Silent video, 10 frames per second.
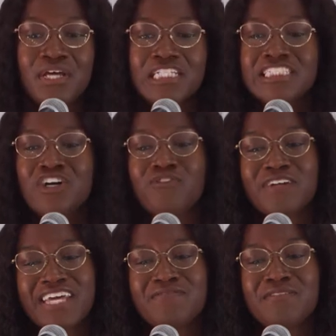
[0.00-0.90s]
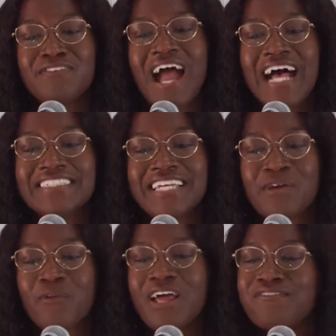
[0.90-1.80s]
So forgive me for
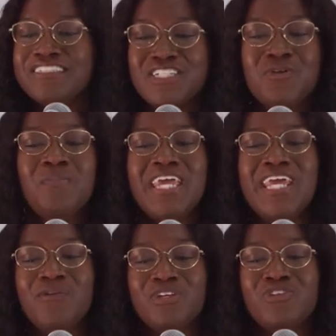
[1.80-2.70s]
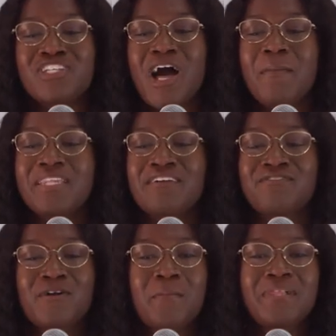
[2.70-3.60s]
asking, whatever do you mean when you tell me that
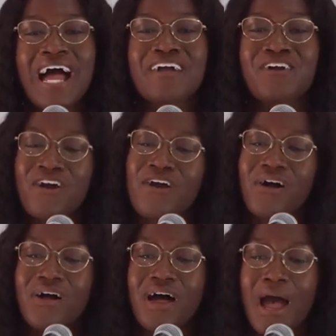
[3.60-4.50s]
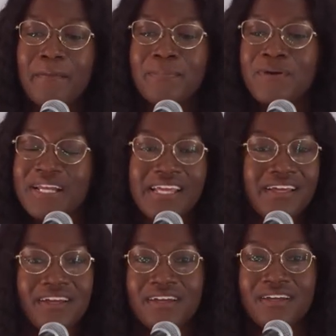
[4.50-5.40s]
for a black girl, I'm pretty?